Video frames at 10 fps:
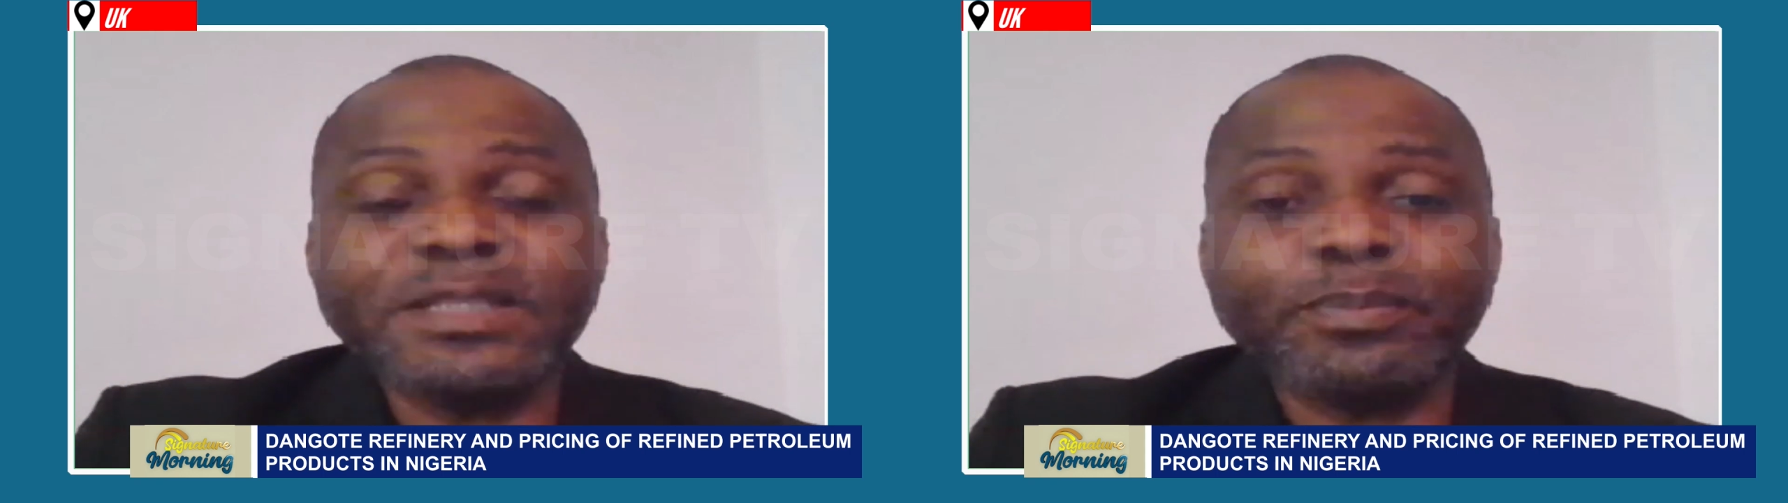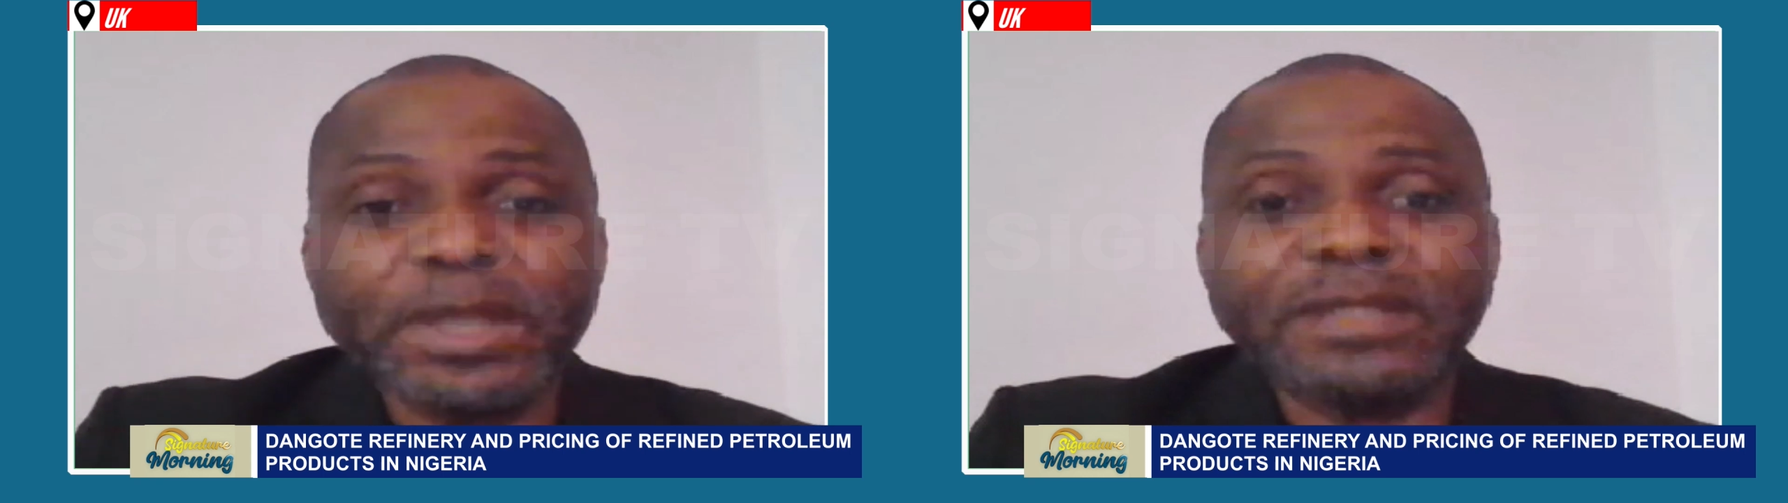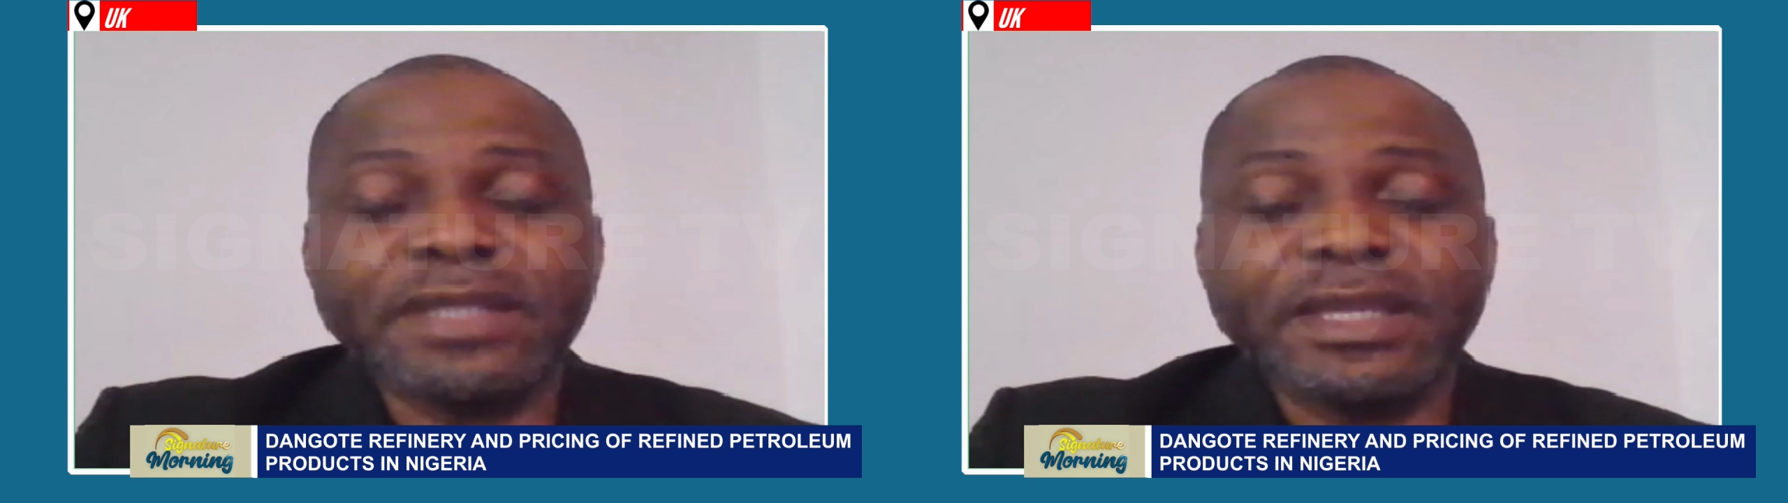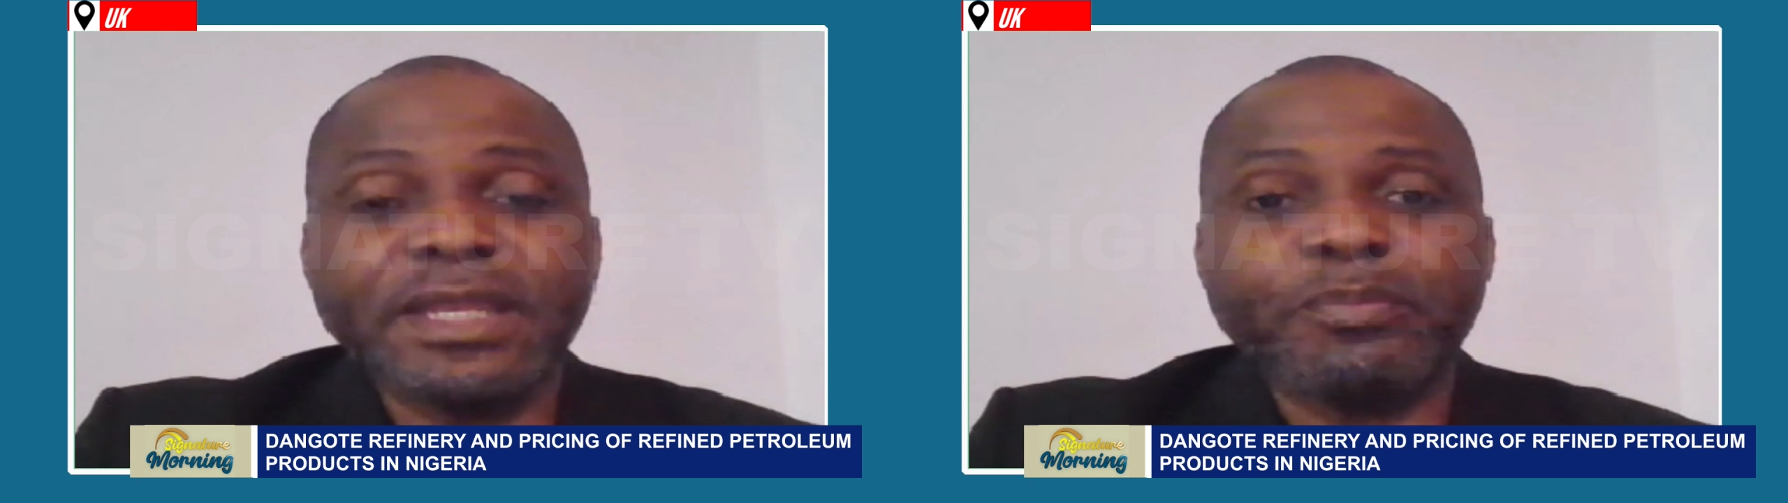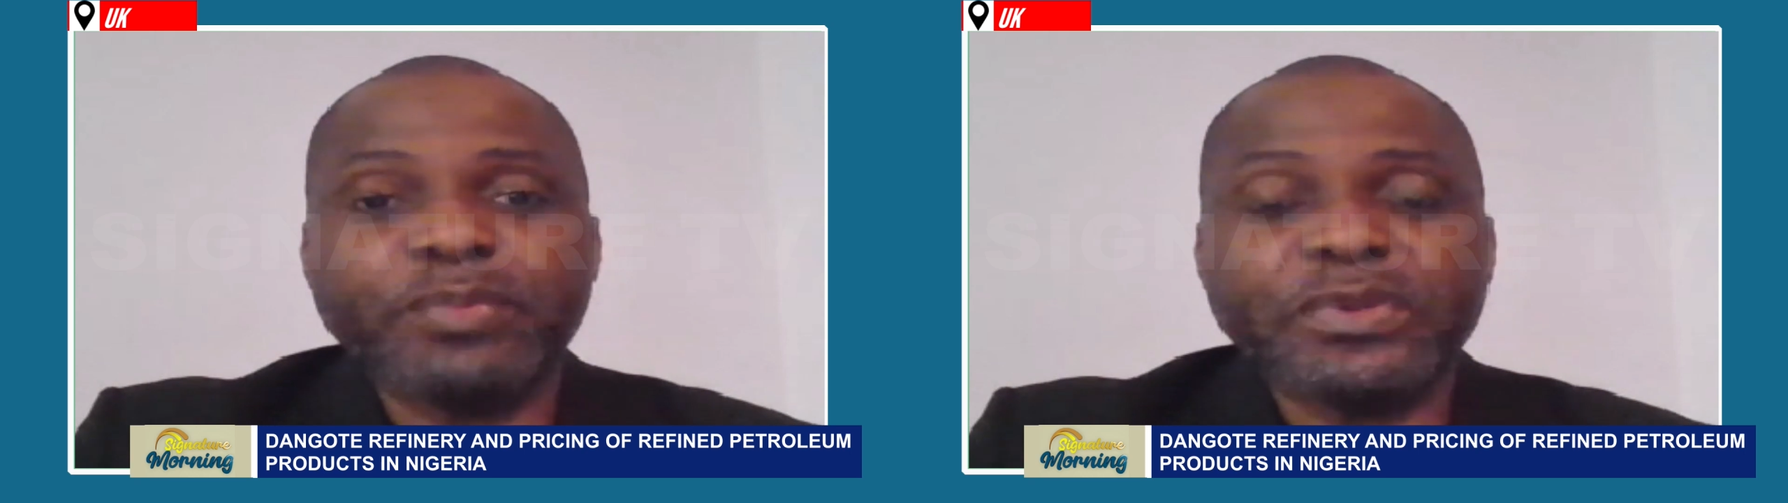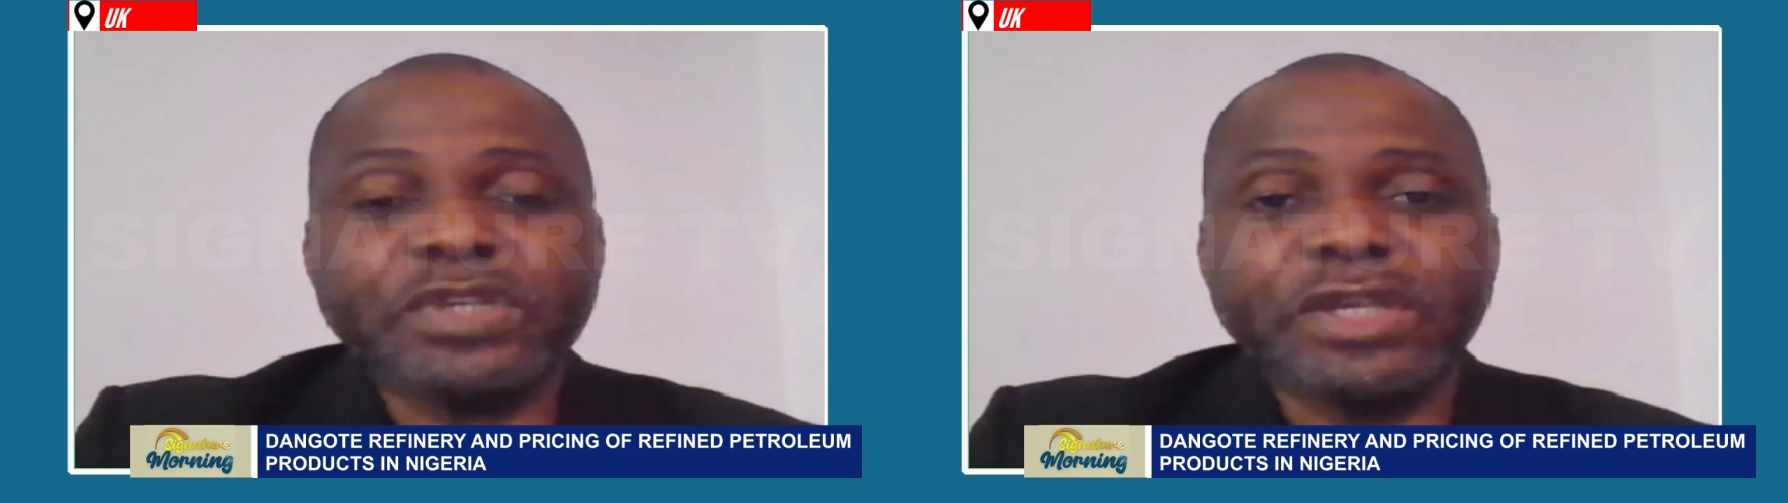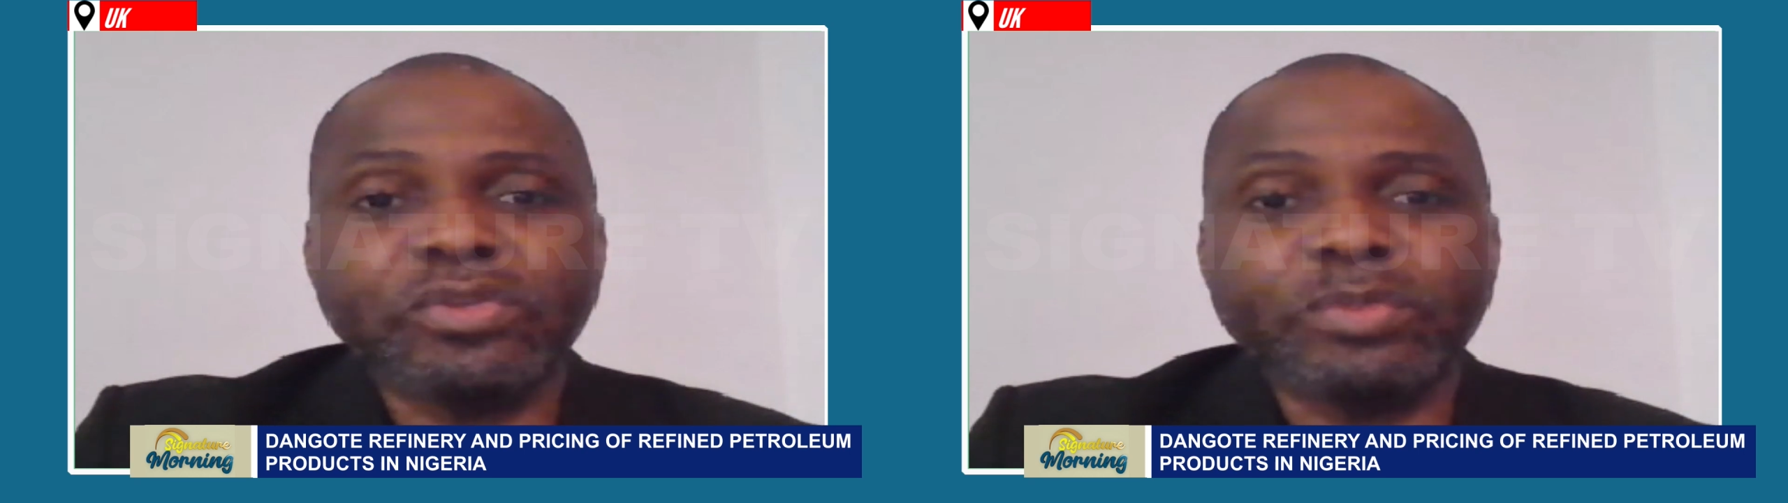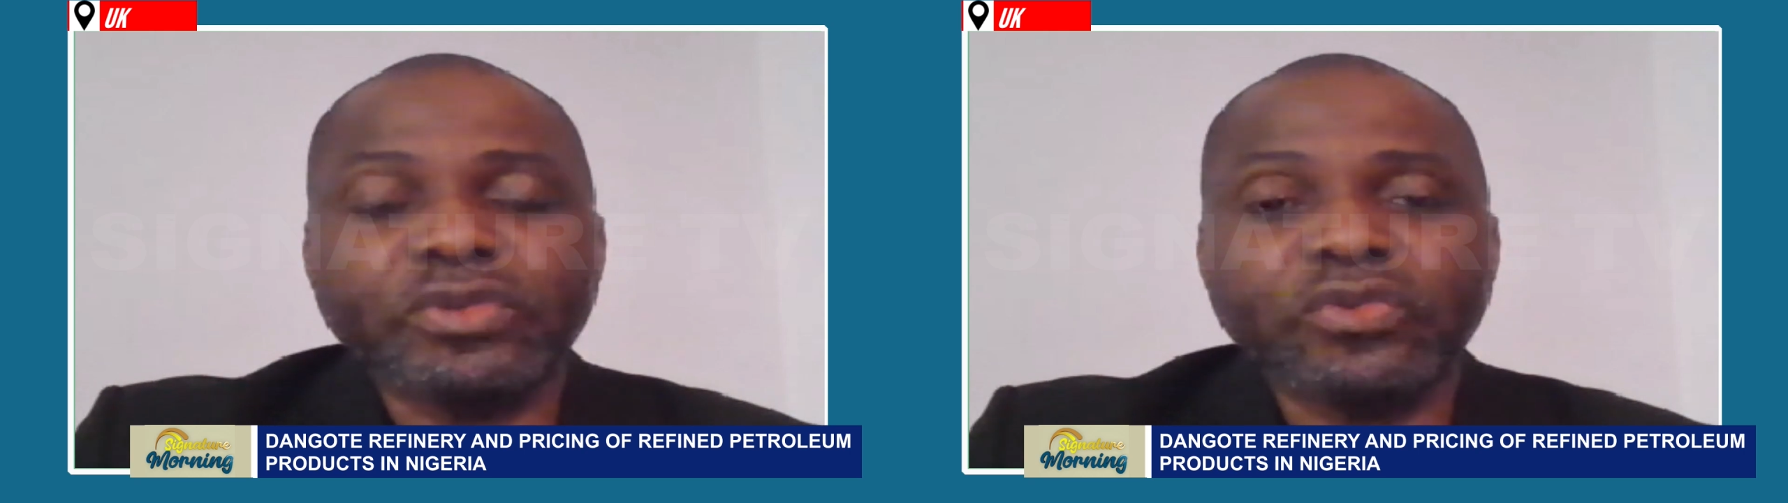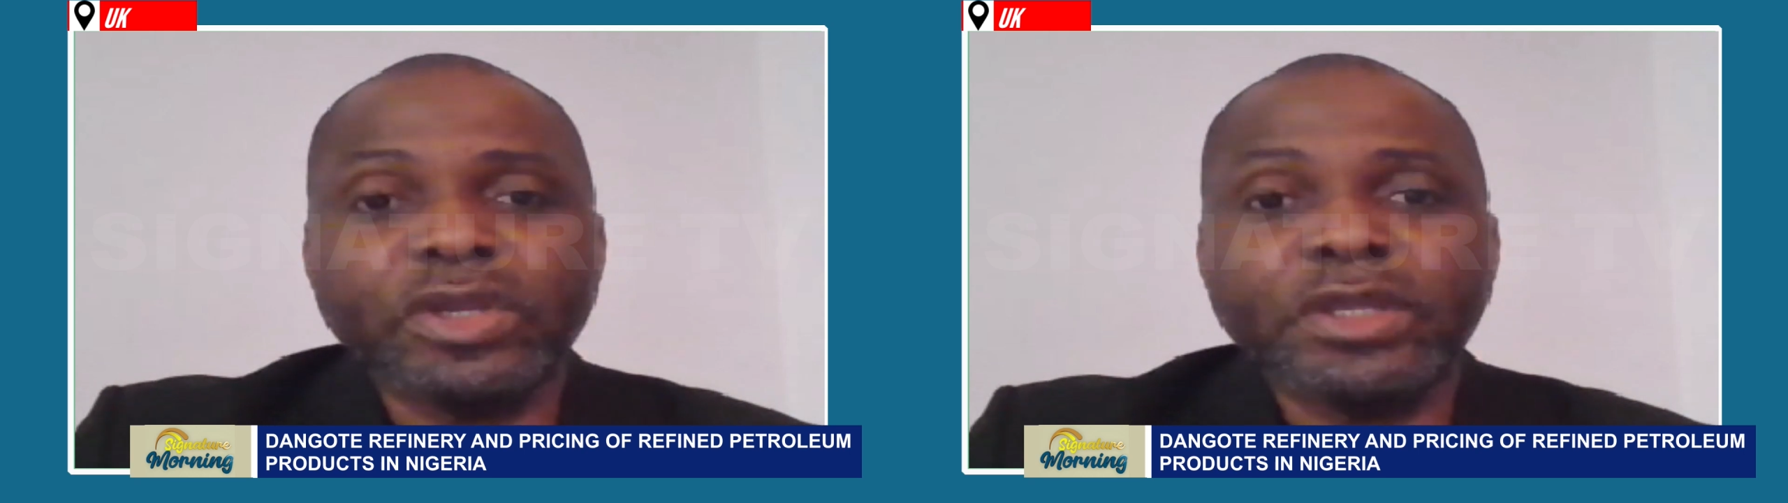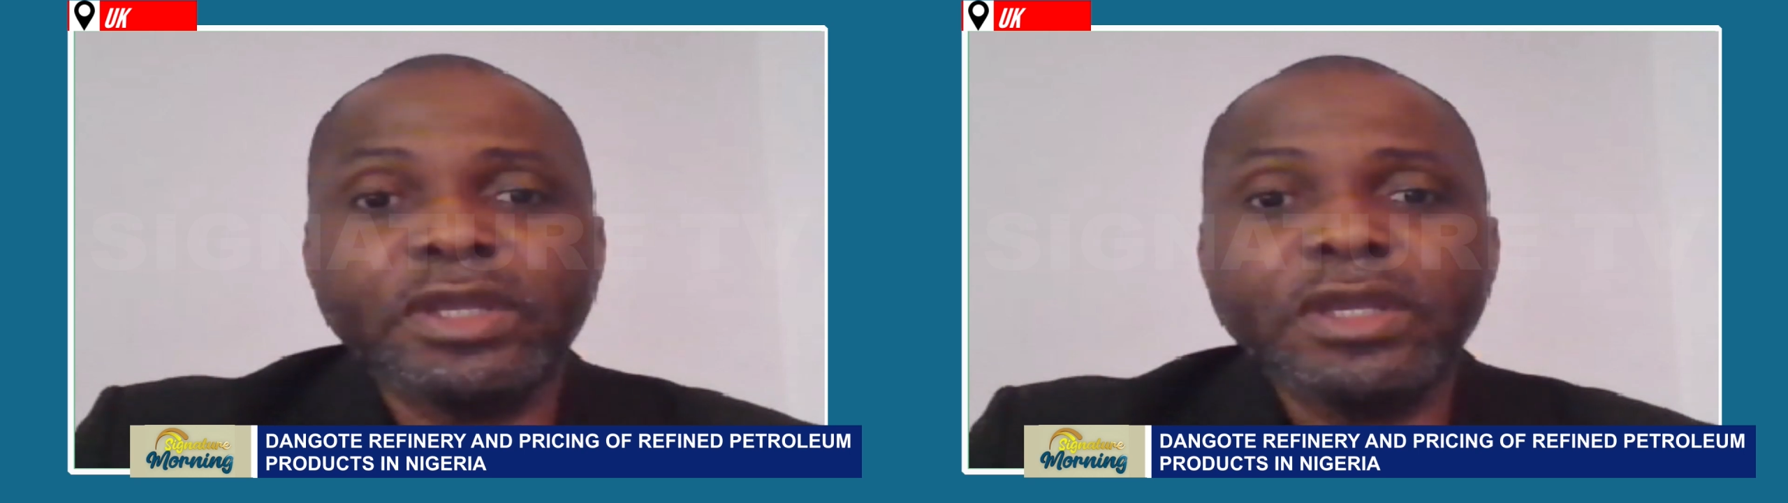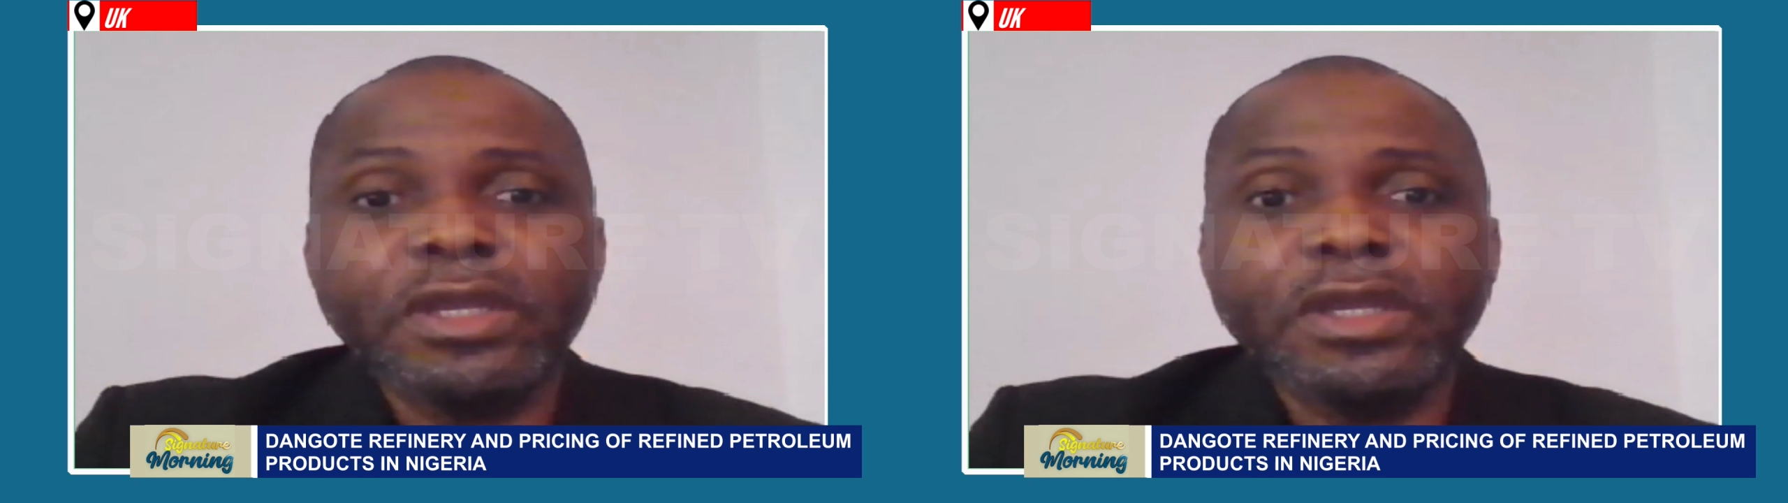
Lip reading: expect the NNPCL to be doing